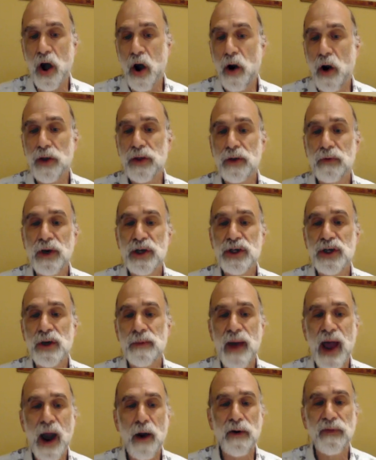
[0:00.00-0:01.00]
are the rich and
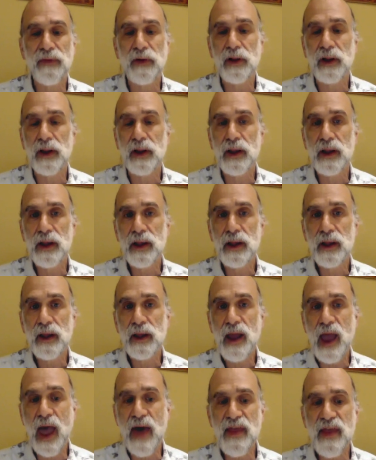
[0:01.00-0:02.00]
powerful,
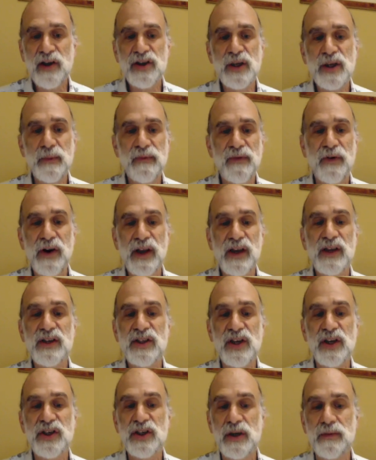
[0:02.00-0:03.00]
and they're subverting
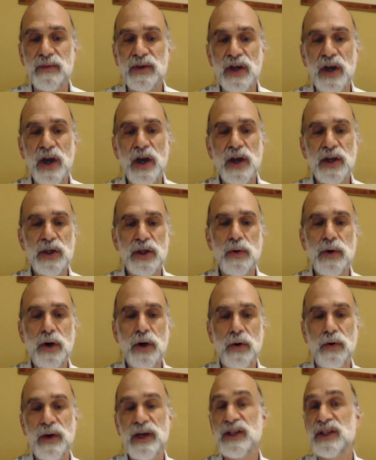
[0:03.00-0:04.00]
systems to
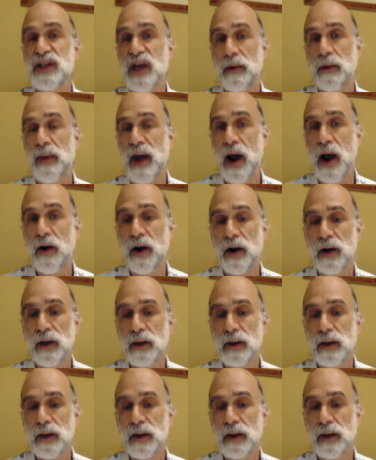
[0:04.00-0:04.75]
increase their power.